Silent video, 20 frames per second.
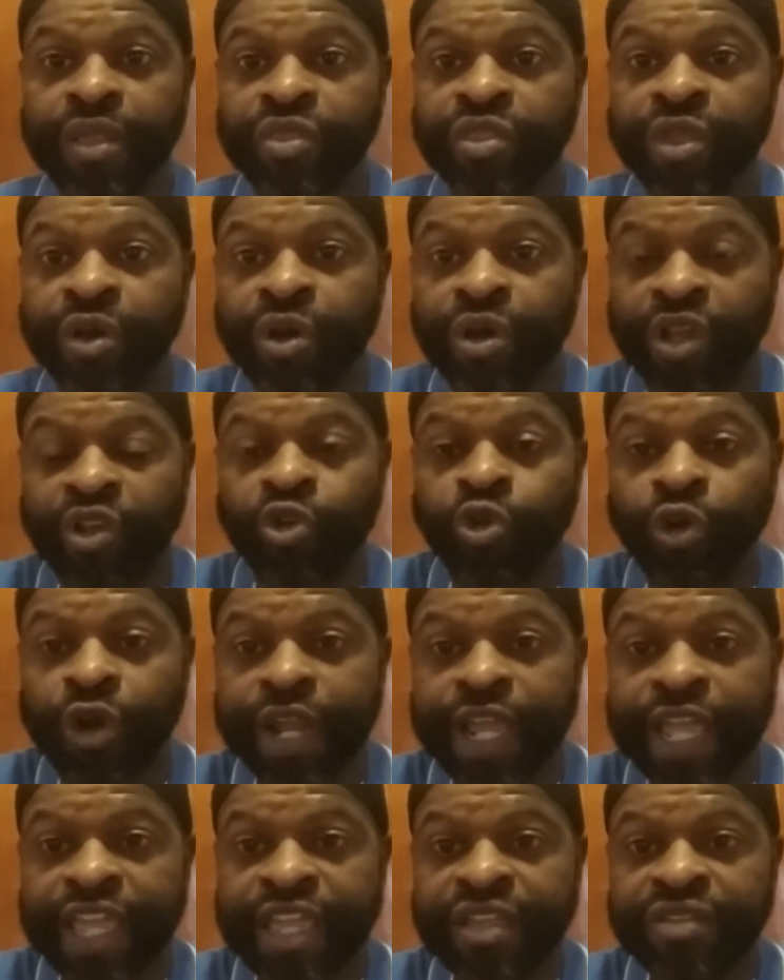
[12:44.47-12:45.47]
The
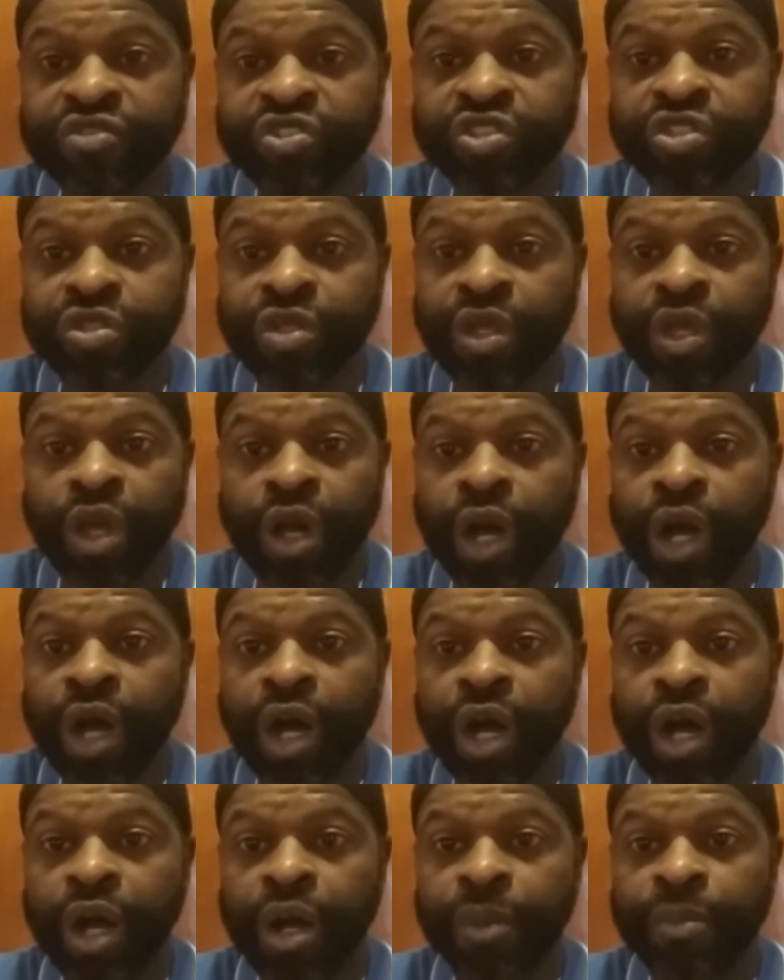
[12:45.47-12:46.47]
graves
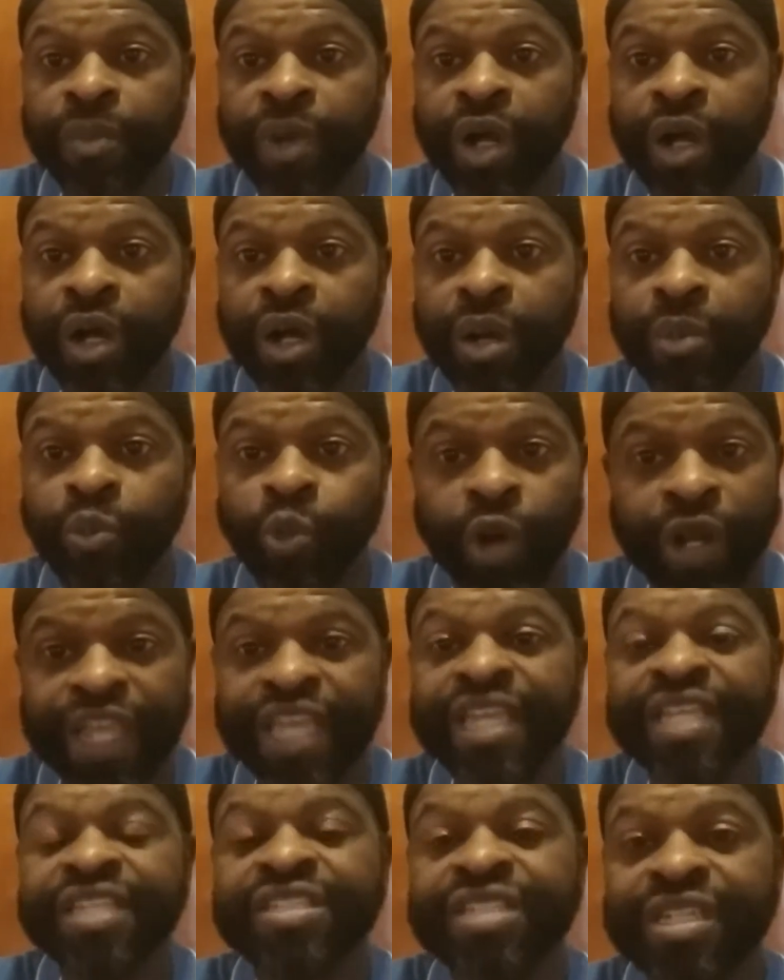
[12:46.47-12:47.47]
um, um, were
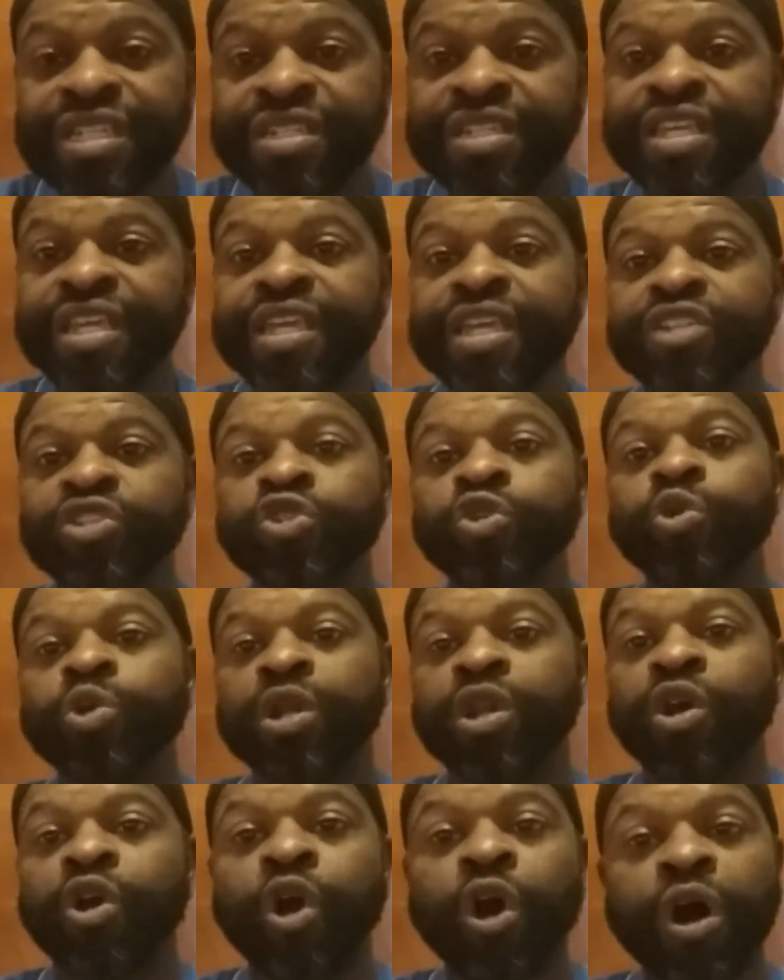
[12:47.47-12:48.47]
easy to dig into,
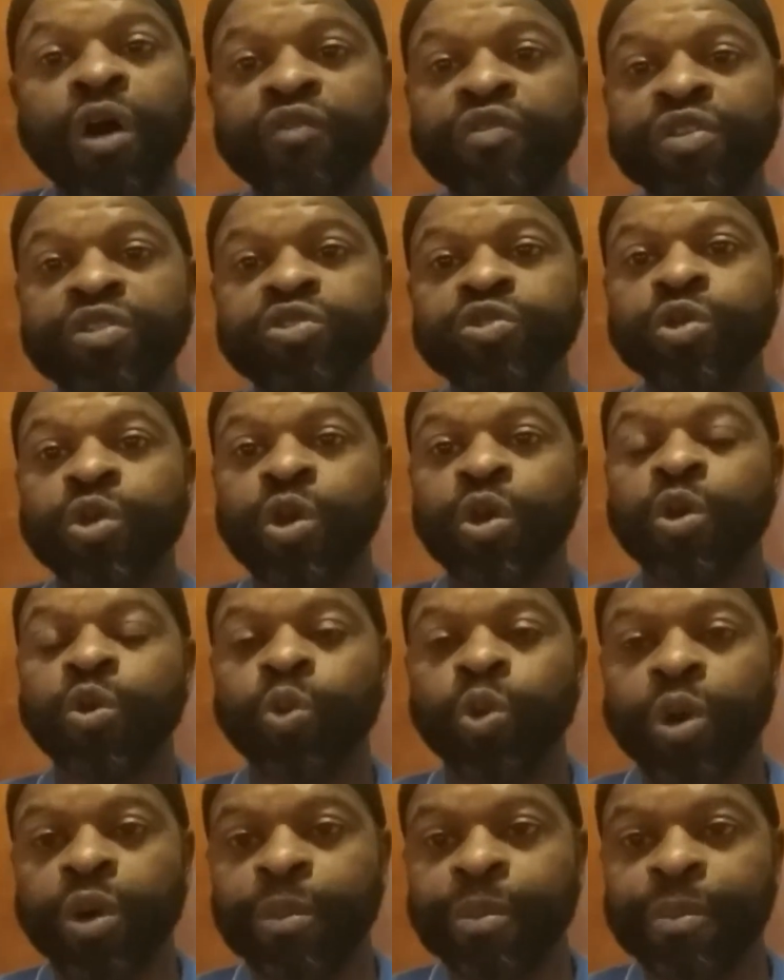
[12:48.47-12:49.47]
and the coffins
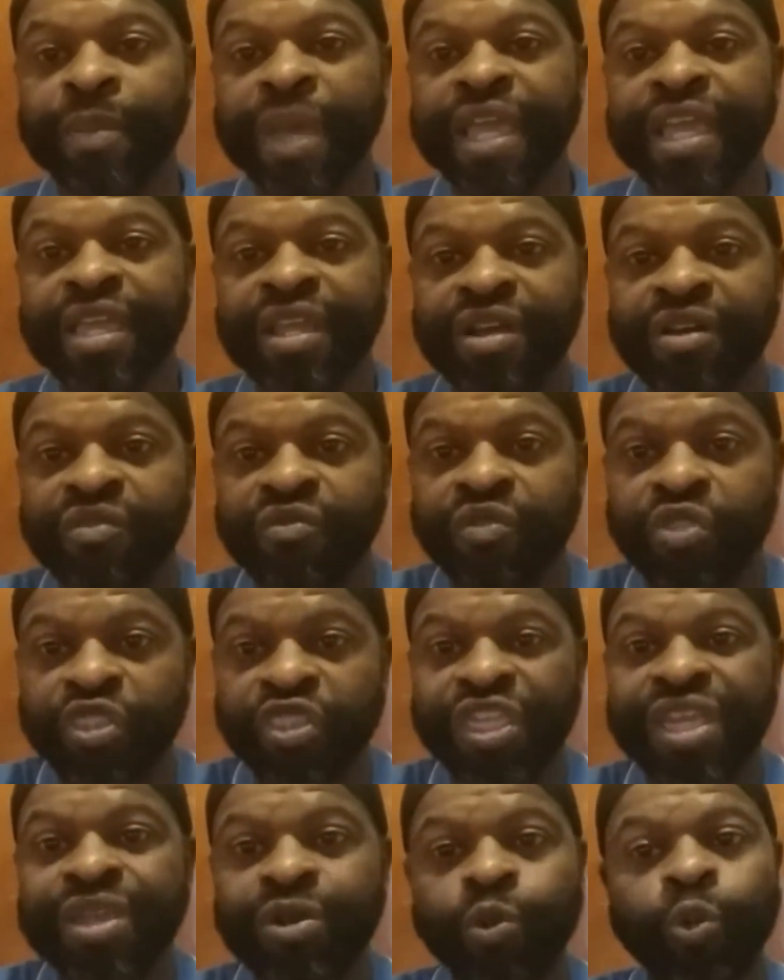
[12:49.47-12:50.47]
were made of
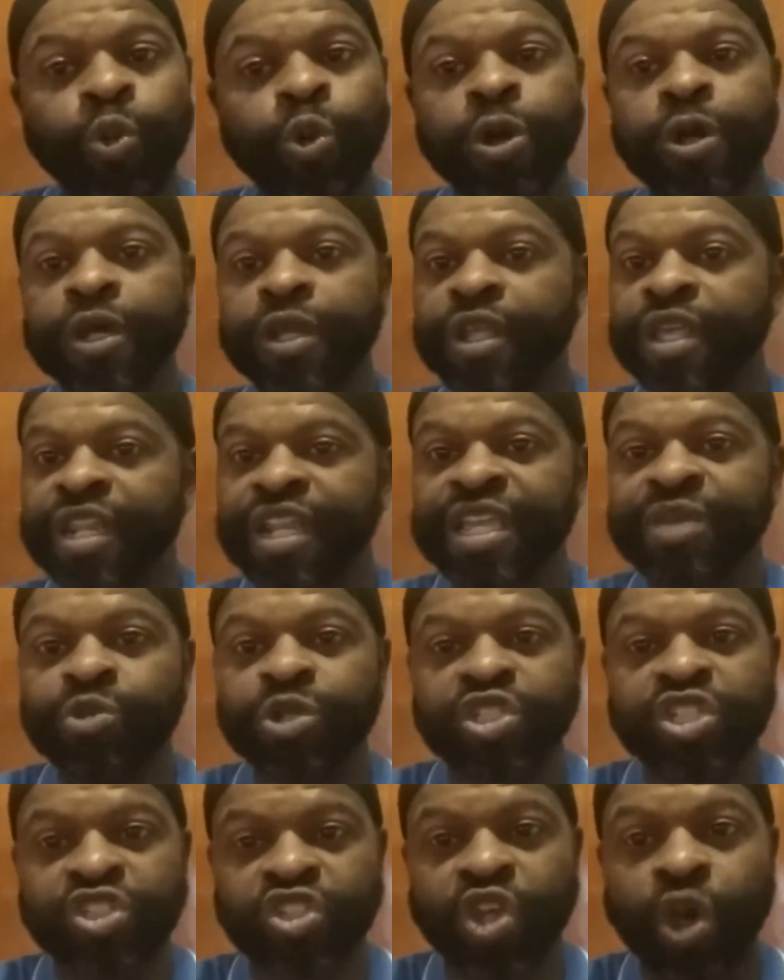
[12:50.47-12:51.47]
thin wood. And he
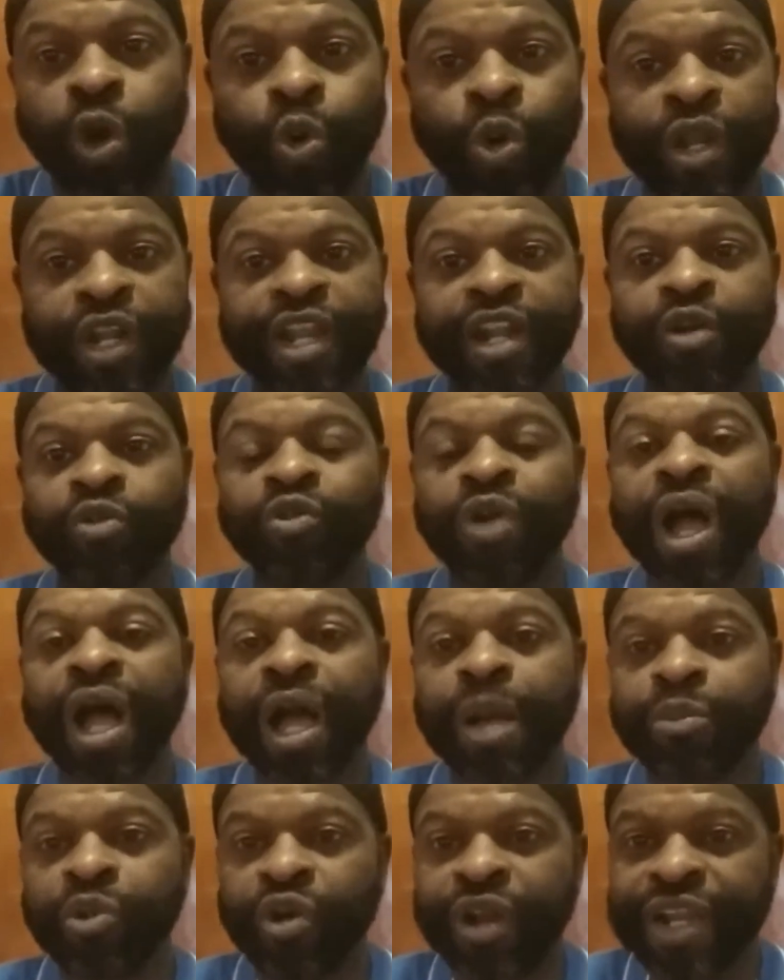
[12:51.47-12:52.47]
would just go in there and
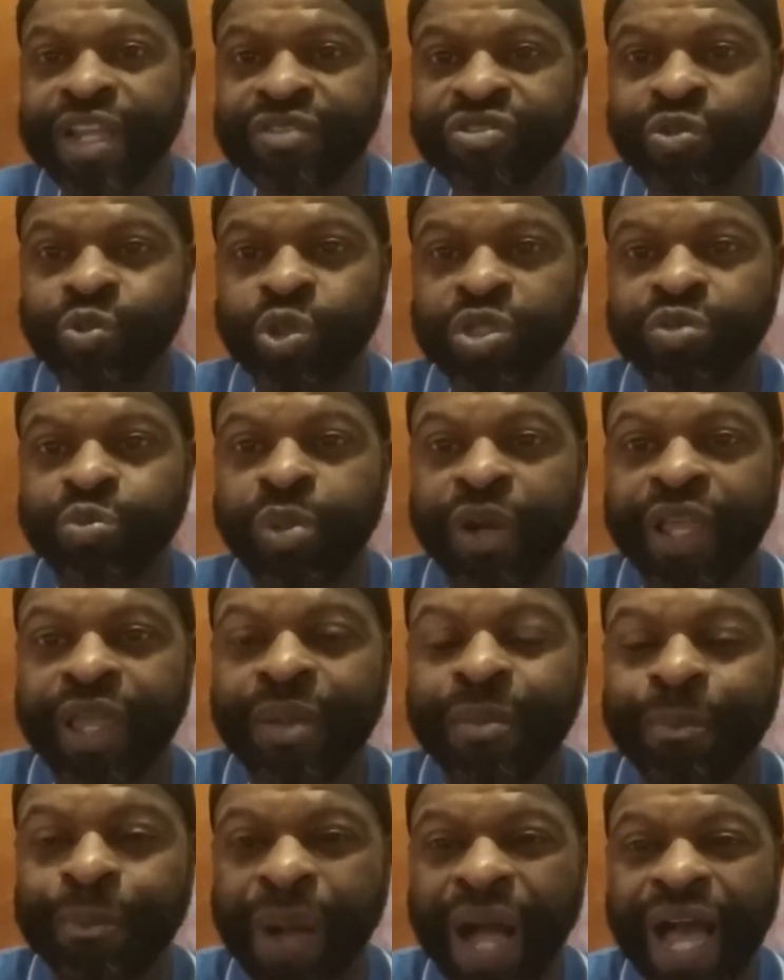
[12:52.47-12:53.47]
rob graves and was
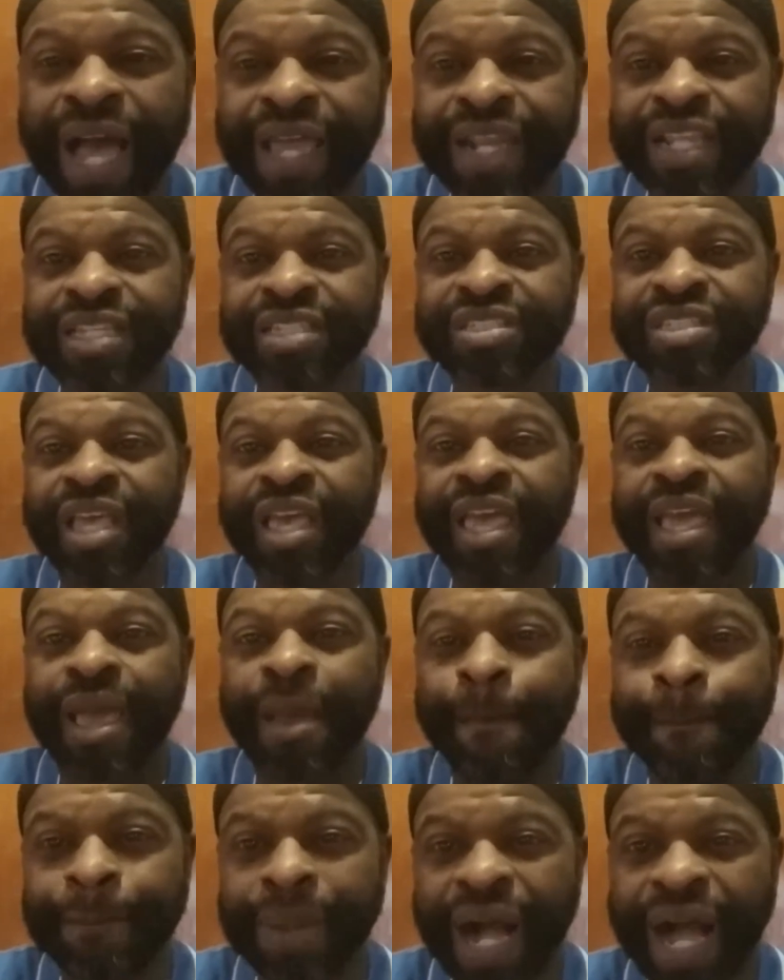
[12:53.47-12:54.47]
bringing bodies
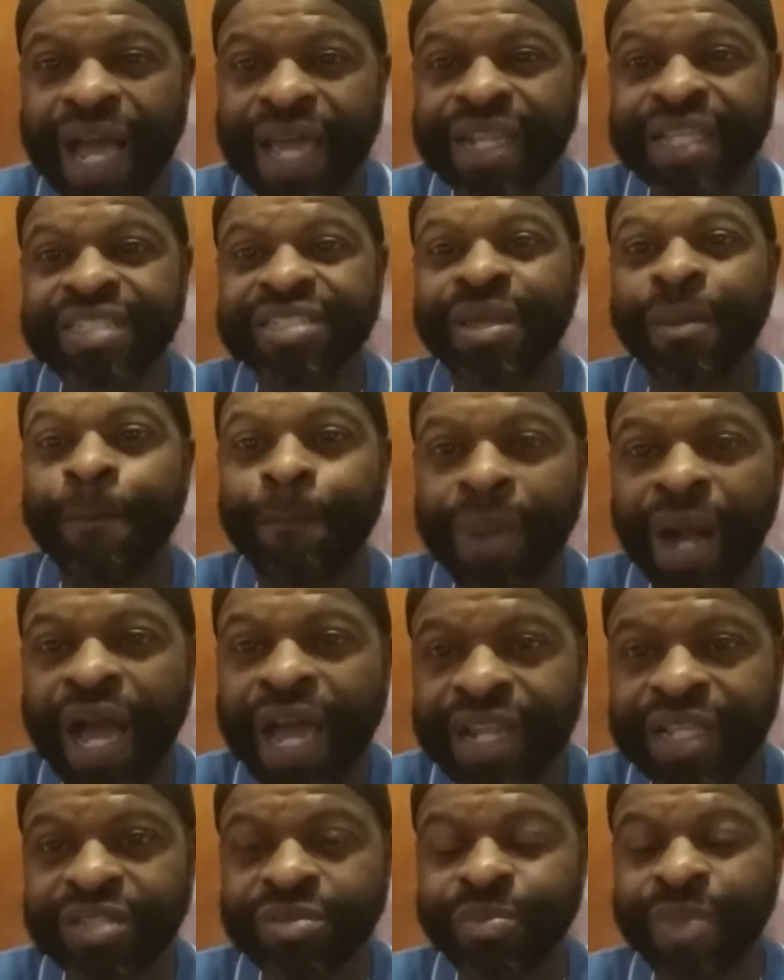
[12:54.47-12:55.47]
and bodies and
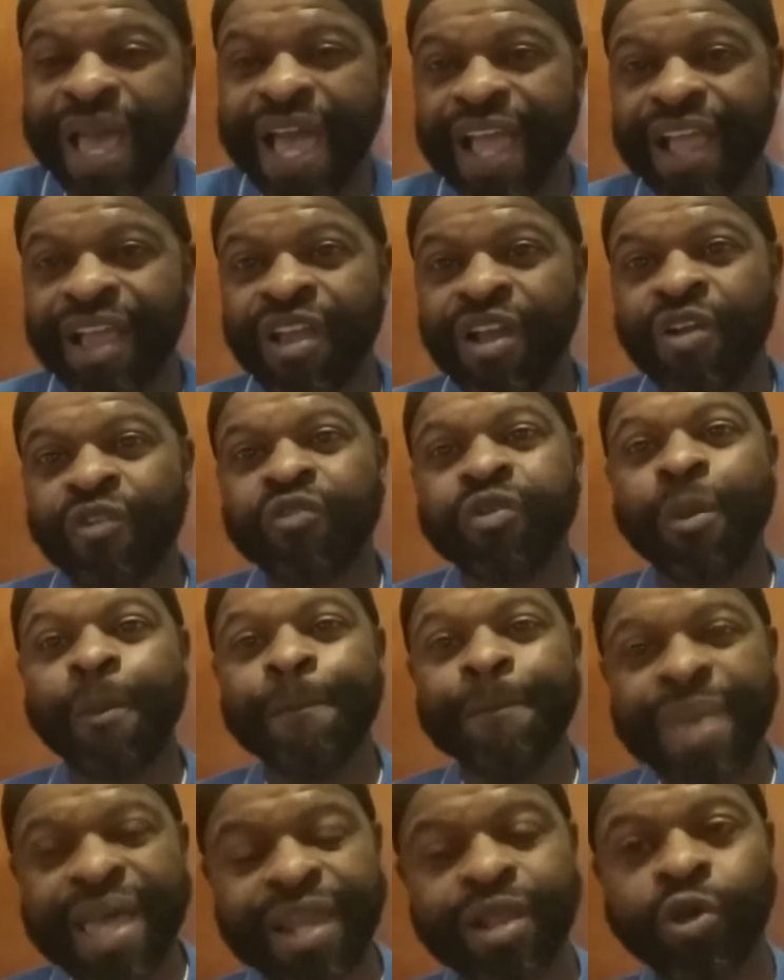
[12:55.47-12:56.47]
bodies back for
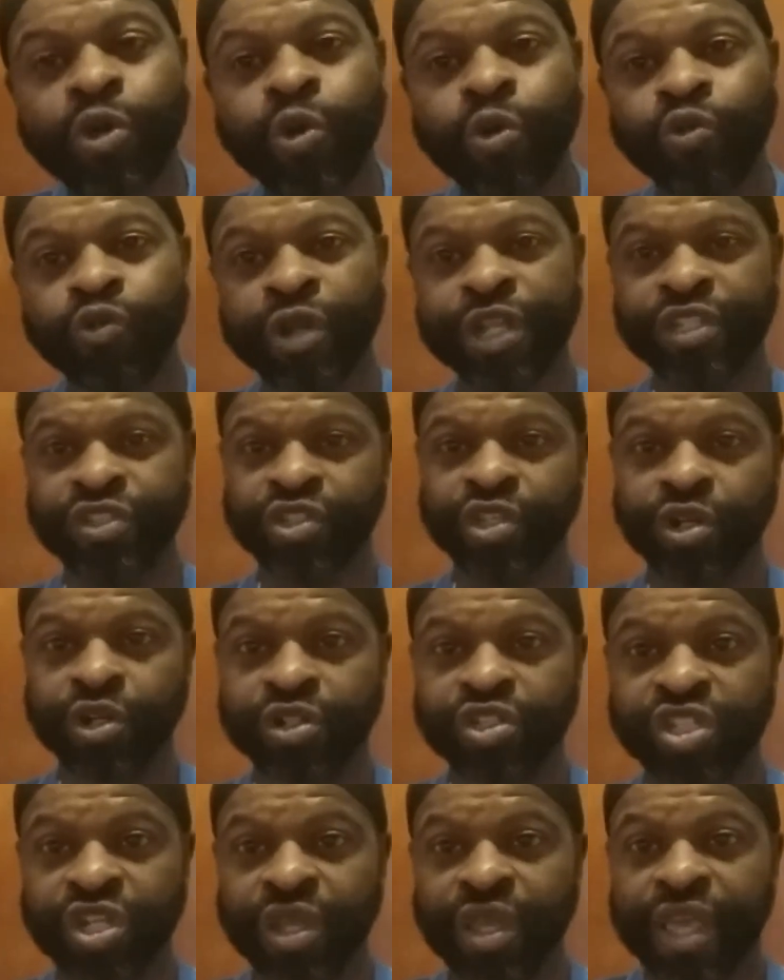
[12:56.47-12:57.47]
medical
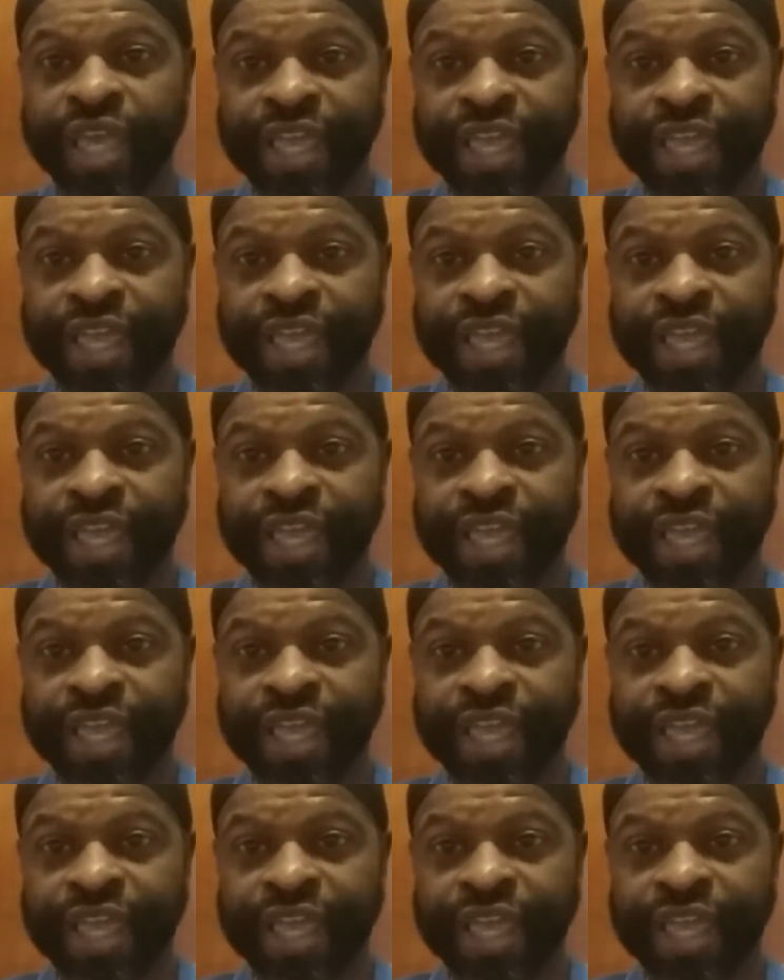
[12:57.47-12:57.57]
research.